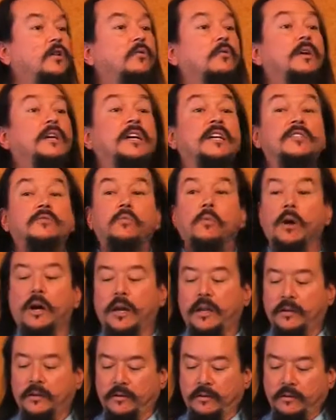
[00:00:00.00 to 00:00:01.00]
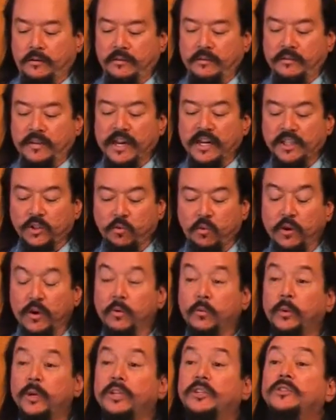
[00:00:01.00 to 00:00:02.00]
Well, guess what? That's what
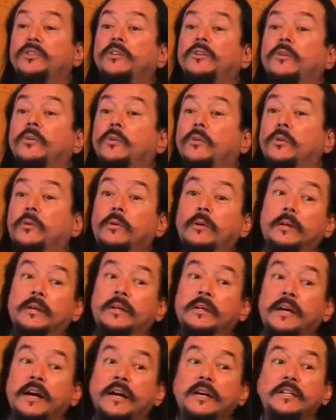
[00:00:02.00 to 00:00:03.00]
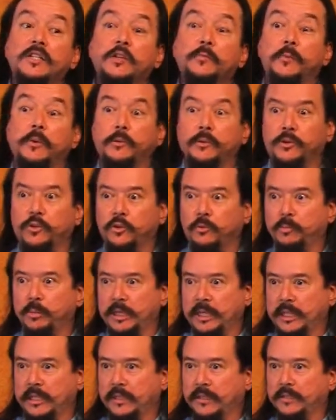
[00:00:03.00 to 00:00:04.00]
we do as spiritual
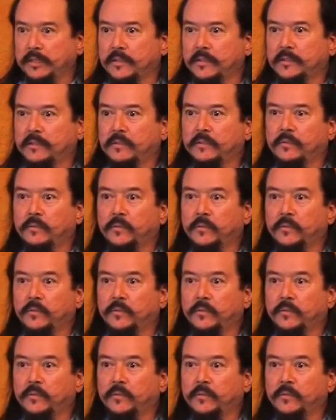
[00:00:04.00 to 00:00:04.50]
beings.